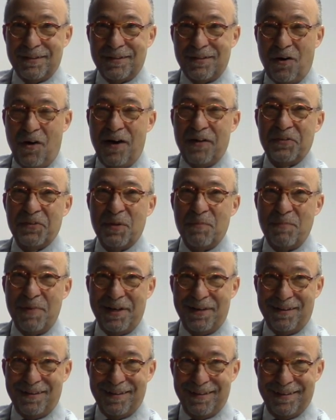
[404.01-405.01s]
caught in the
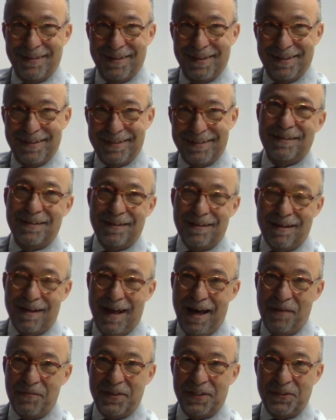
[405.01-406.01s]
middle of this,
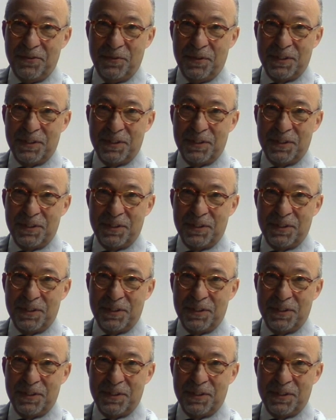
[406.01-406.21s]
having to